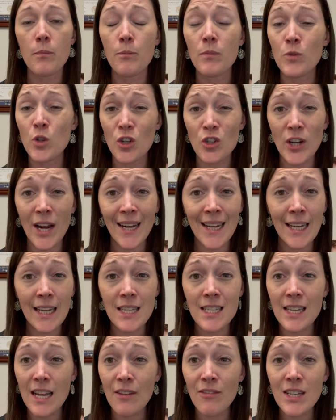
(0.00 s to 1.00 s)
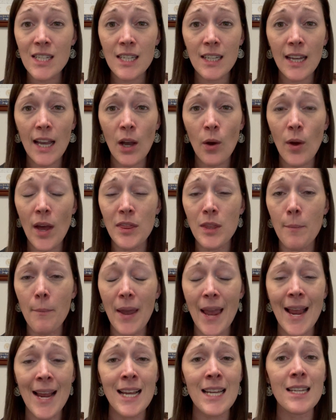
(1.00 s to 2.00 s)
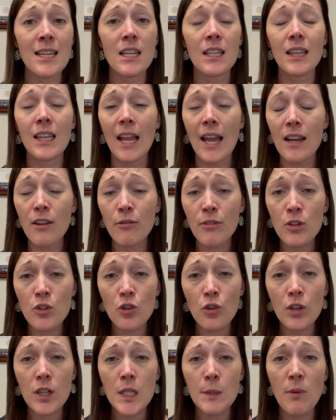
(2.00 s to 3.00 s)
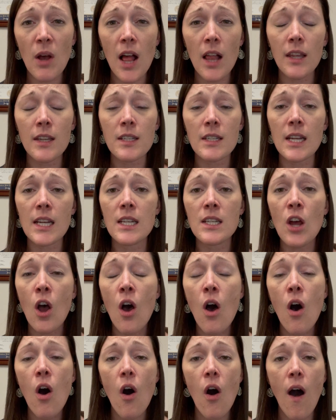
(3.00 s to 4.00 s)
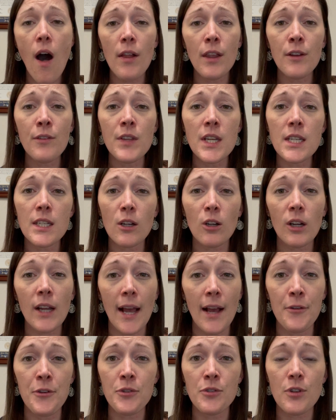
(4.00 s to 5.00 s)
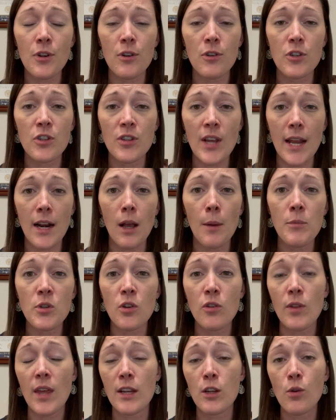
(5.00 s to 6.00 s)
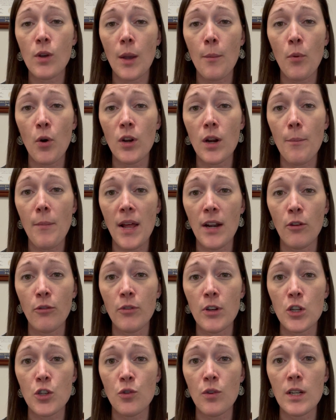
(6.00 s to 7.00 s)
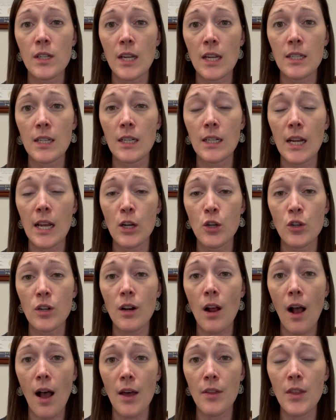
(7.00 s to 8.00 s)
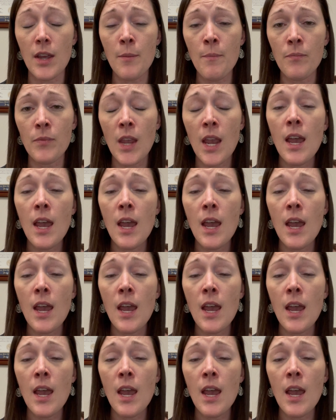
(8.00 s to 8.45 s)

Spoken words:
your checking and savings account at the bank, life insurance policies, all of these accounts are set up so that you can put a beneficiary designation on them.